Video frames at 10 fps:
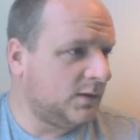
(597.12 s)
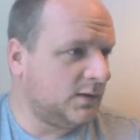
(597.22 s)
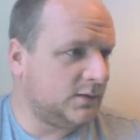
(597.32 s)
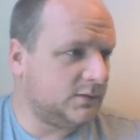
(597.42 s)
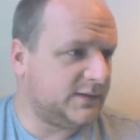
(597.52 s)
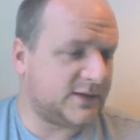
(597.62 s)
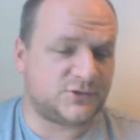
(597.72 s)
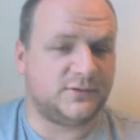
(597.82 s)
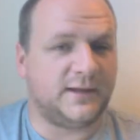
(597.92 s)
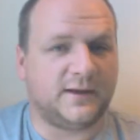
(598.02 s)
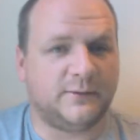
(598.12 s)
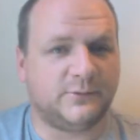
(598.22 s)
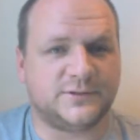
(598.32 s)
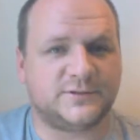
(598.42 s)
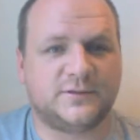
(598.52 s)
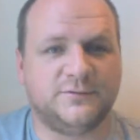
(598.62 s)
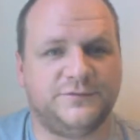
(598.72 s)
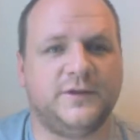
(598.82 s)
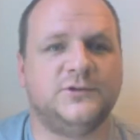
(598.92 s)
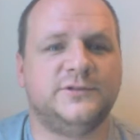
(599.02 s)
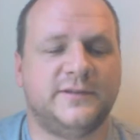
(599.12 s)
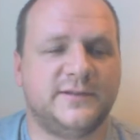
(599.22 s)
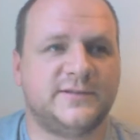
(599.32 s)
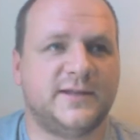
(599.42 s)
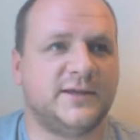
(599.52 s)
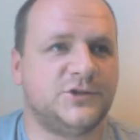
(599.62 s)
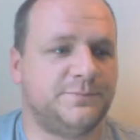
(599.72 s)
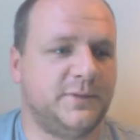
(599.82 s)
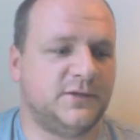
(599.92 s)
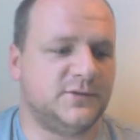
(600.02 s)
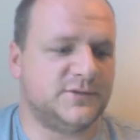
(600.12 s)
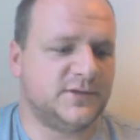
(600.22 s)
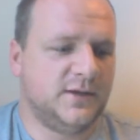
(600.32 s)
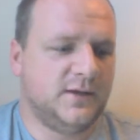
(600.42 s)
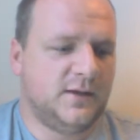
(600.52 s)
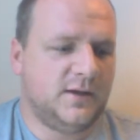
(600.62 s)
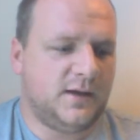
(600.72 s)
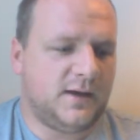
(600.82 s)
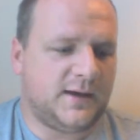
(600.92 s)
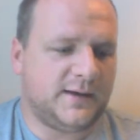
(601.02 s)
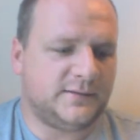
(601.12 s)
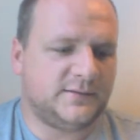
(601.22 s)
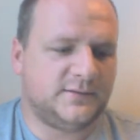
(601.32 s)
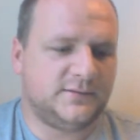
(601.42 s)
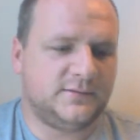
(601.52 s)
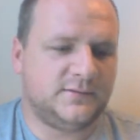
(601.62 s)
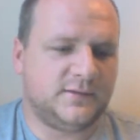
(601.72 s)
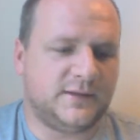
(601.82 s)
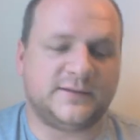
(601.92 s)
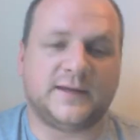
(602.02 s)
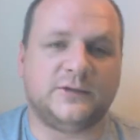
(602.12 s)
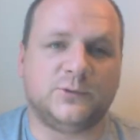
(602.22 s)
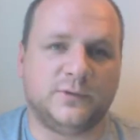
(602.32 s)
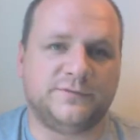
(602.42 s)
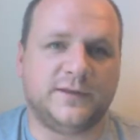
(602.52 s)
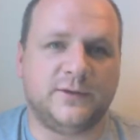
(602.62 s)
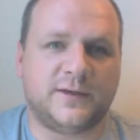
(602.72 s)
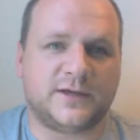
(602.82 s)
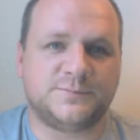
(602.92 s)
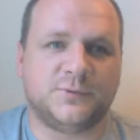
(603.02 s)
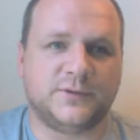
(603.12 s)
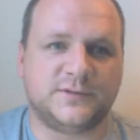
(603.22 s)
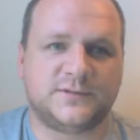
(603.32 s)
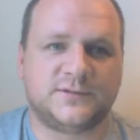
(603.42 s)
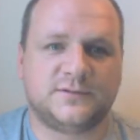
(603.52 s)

Naturally, I was confused at this stage because I'd attained all of the UCAS points